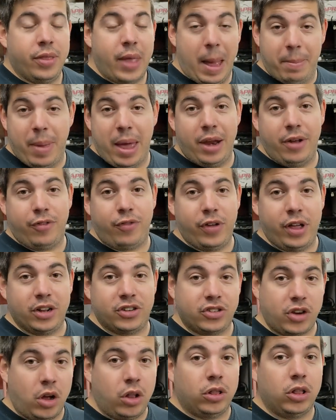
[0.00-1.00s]
that
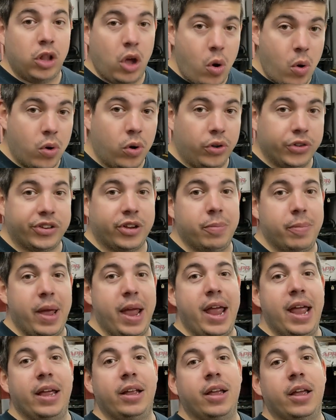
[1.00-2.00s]
benefits local to
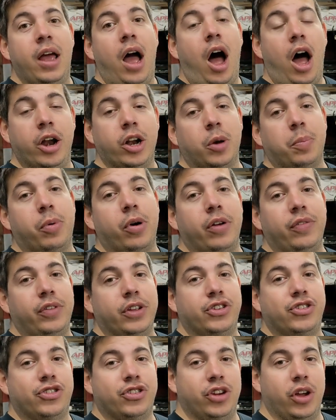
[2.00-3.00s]
me
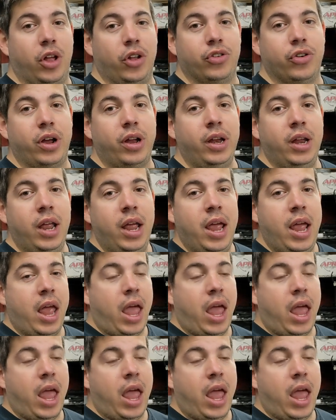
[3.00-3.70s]
underprivileged children.